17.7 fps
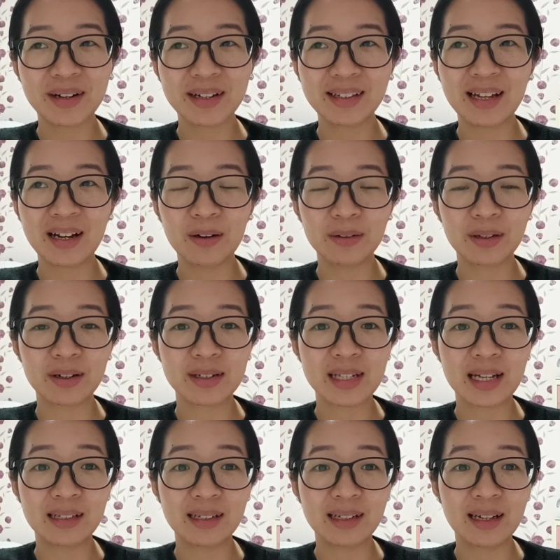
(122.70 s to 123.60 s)
right now. They're
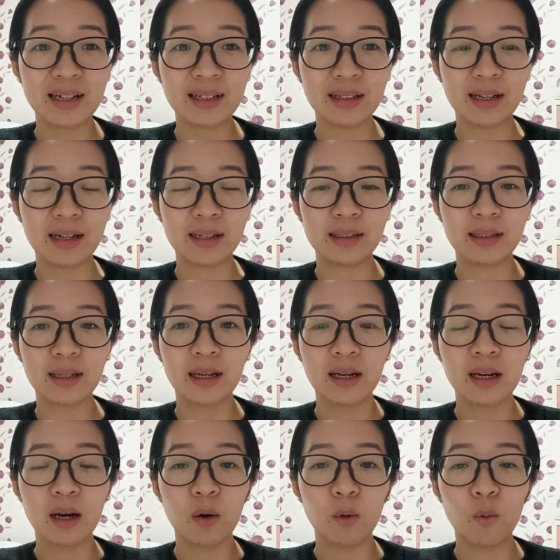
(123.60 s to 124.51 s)
selling it, and
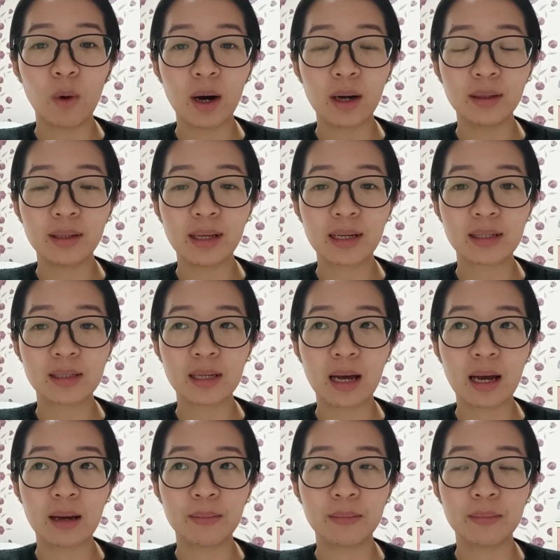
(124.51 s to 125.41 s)
one
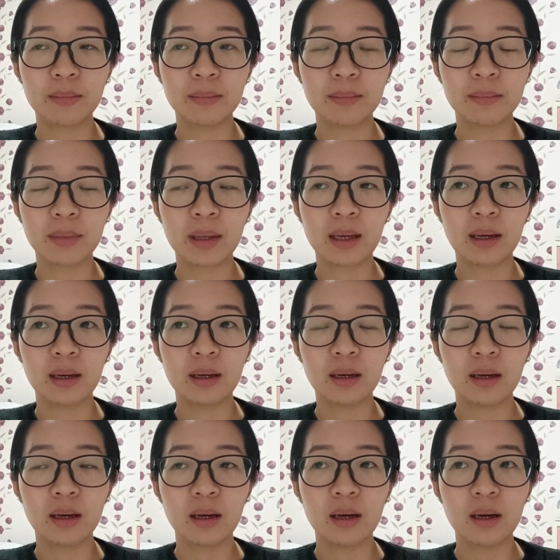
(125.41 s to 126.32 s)
exam
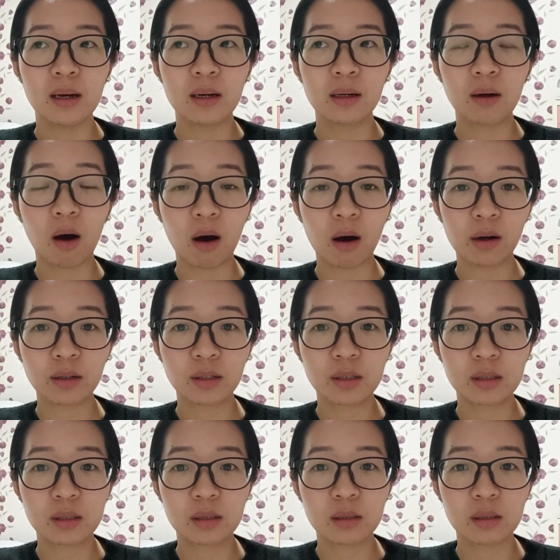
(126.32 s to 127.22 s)

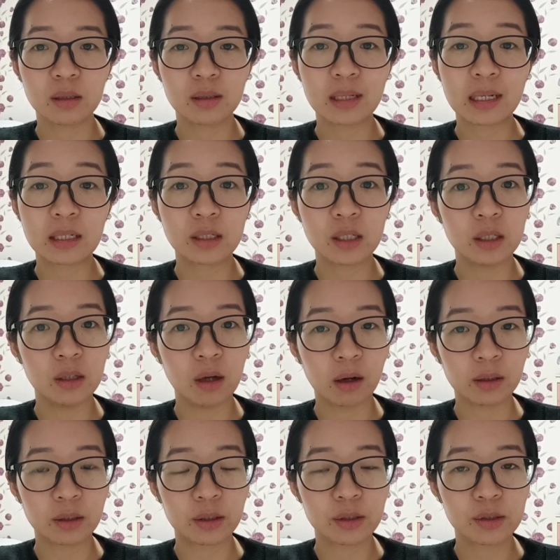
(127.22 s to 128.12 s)
costs
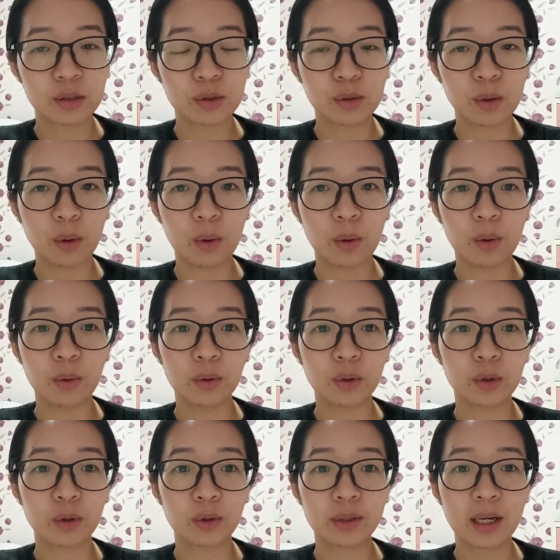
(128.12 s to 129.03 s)
$60. So
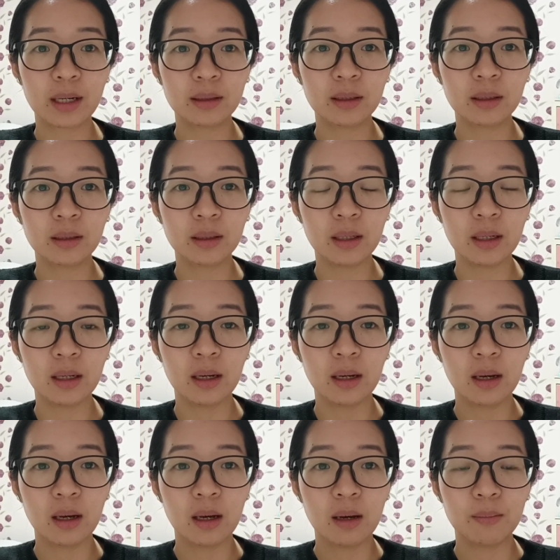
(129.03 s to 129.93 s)
you're technically,
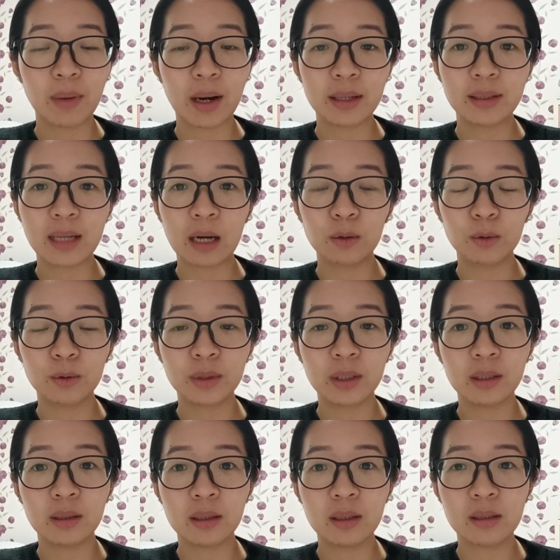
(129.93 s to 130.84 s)
by
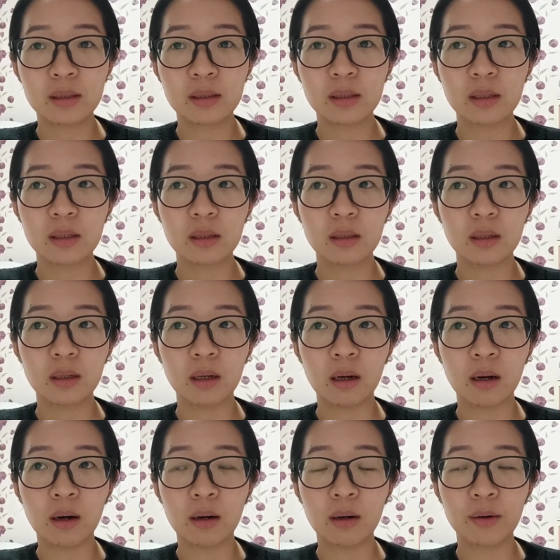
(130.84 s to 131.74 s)
downloading these
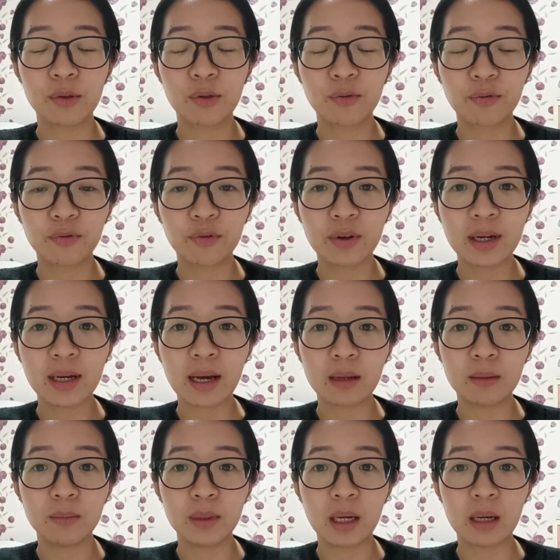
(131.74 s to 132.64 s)
uh, three
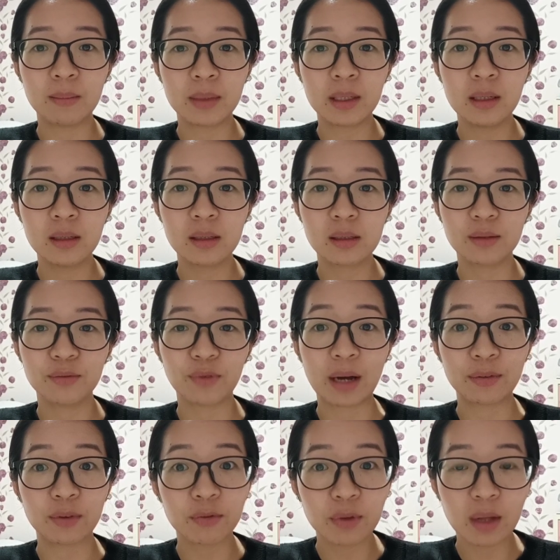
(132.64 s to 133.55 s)
NBMEs,
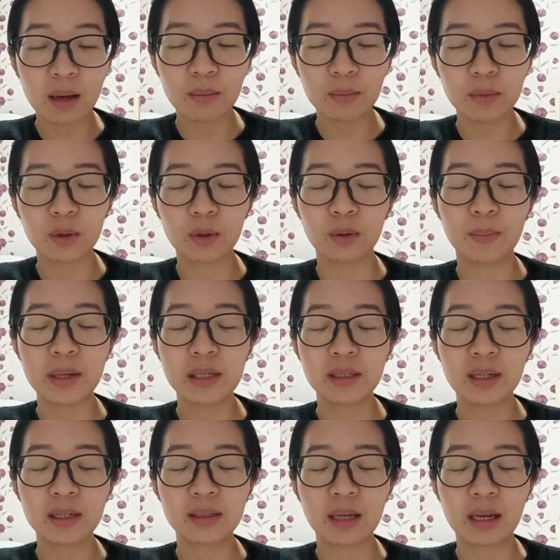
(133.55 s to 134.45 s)
five of them, you're
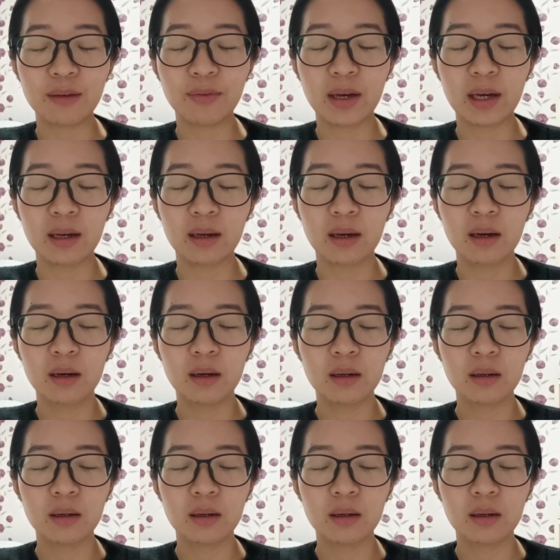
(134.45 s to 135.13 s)
basically saving